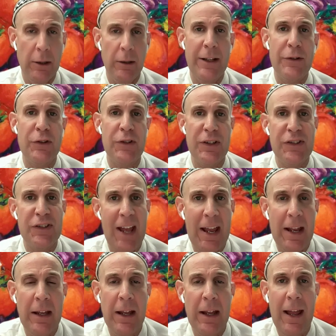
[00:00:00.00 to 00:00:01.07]
Let's just
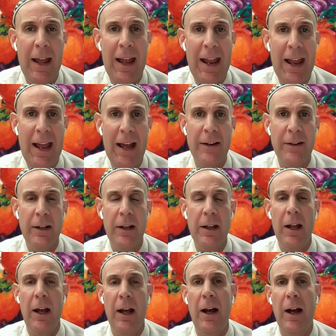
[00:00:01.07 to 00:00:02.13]
say, and
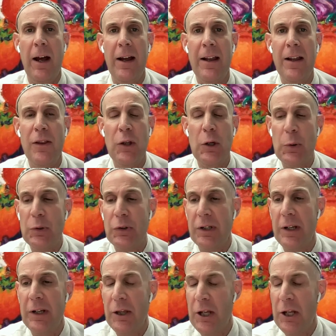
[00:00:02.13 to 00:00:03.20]
in
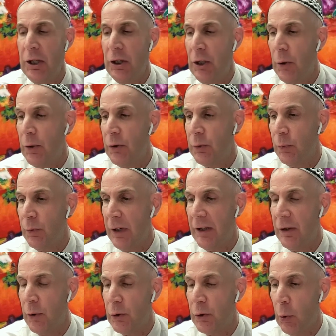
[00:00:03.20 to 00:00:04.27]
those
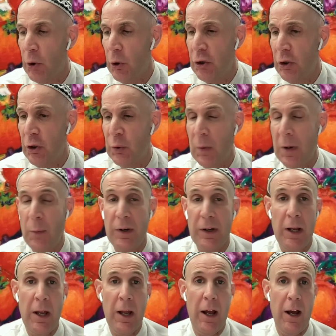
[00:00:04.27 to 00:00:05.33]
orchards, we
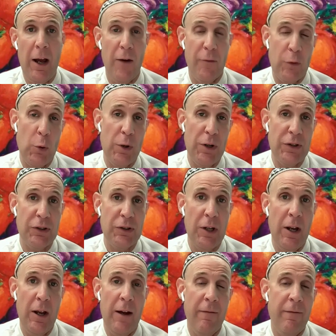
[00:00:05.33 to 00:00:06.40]
would of course
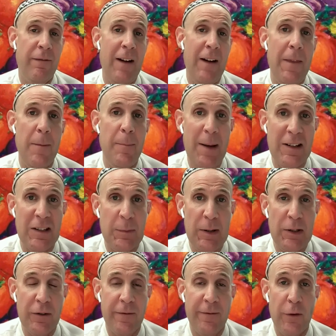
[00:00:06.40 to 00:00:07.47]
find the best
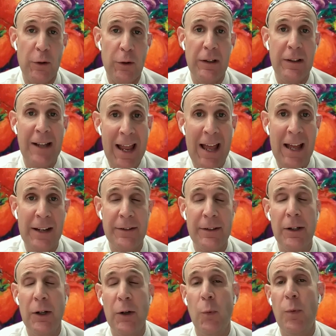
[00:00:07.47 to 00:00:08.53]
piece of fertile land.
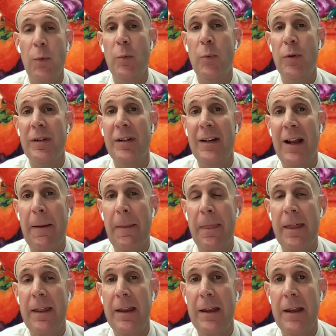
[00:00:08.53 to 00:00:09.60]
We would get
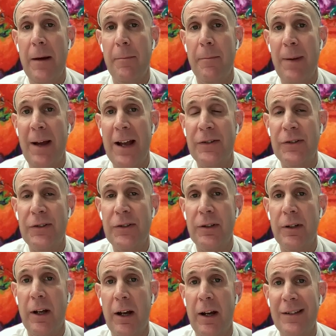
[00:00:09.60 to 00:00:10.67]
the best
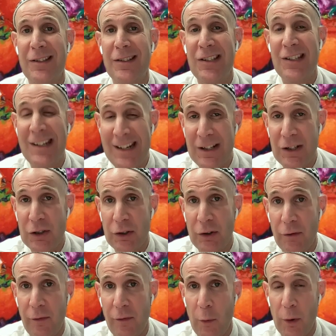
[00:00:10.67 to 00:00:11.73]
seeds
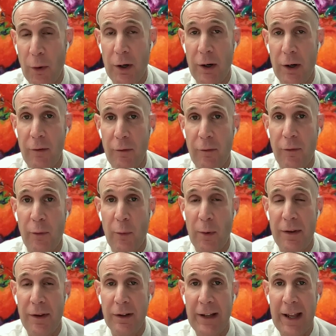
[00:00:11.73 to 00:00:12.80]
for
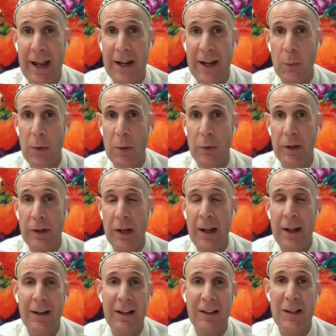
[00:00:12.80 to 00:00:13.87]
the land. We would
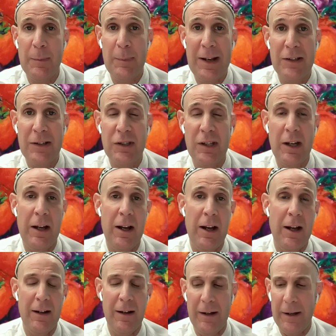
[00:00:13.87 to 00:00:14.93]
get the best
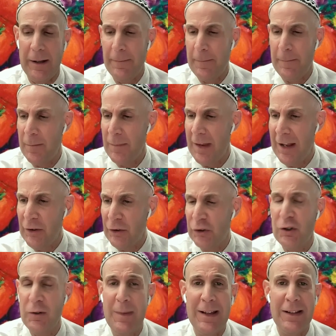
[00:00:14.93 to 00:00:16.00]

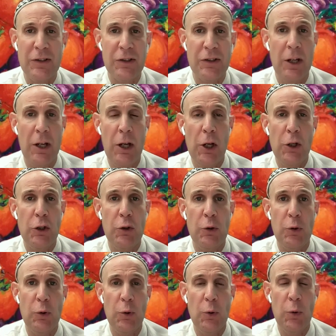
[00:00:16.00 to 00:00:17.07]
instruments
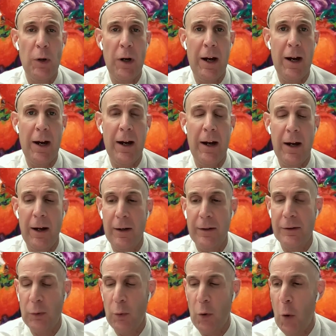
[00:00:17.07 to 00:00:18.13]
to
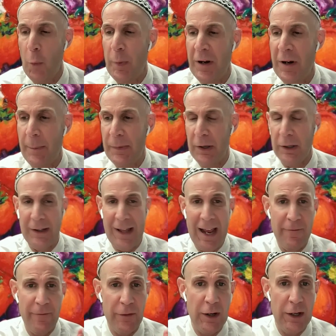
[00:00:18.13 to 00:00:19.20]
open up the
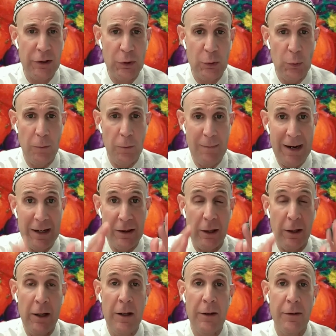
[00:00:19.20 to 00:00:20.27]
land for us, to make
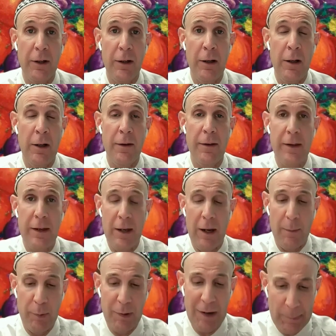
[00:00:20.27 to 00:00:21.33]

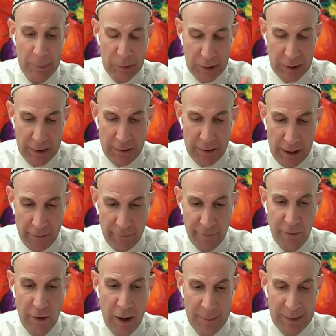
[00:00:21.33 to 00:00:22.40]
the proper
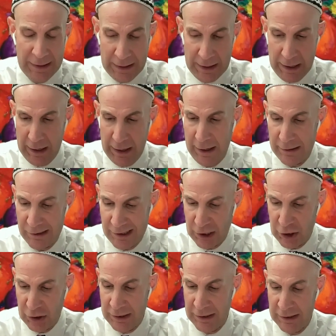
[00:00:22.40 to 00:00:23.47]
farming
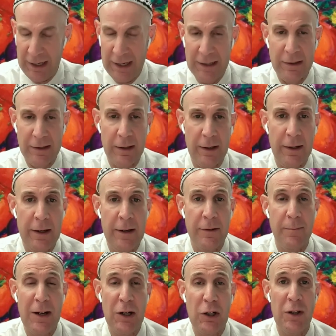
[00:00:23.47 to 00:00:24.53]
sections, and to
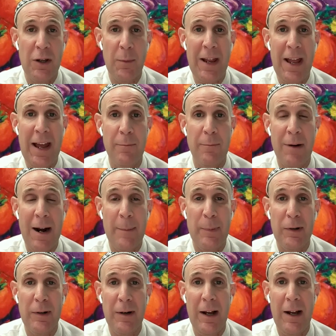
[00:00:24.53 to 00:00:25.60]
make sure that we had
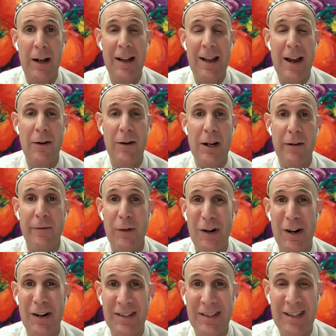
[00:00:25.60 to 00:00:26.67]
proper area for
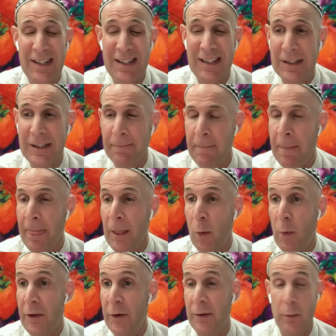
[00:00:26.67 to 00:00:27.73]
our seeds,
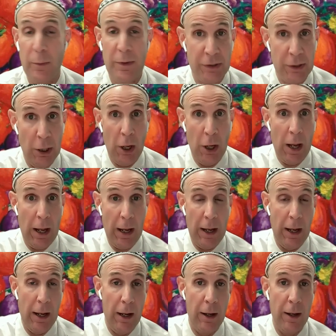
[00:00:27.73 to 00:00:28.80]
whether it was
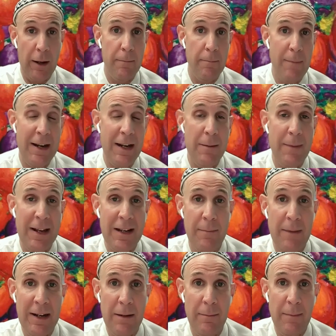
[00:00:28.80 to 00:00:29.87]

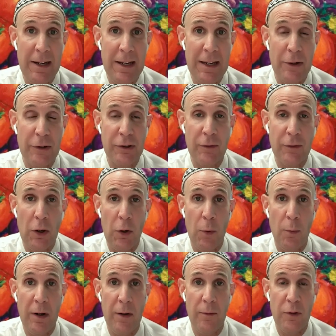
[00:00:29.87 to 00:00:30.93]
many years
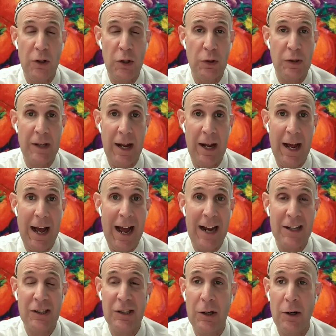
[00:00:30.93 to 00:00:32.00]
ago we used
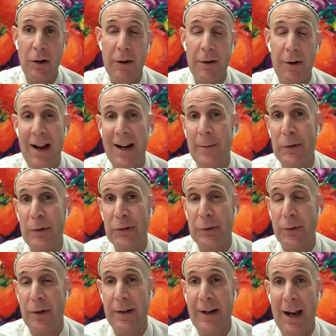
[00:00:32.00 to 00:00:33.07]
oxen or other animals,
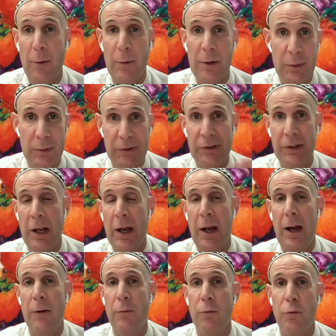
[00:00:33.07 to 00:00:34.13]
or now we use
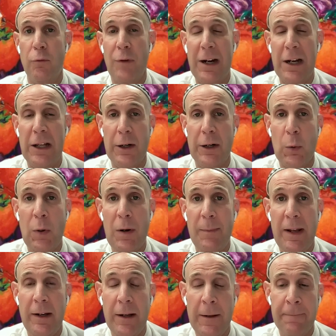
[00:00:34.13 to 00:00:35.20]
regular
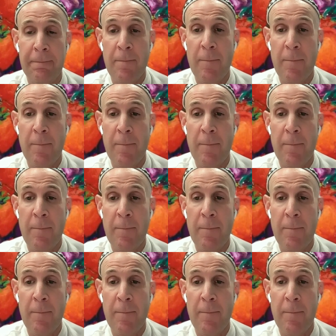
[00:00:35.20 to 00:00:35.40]
equipment.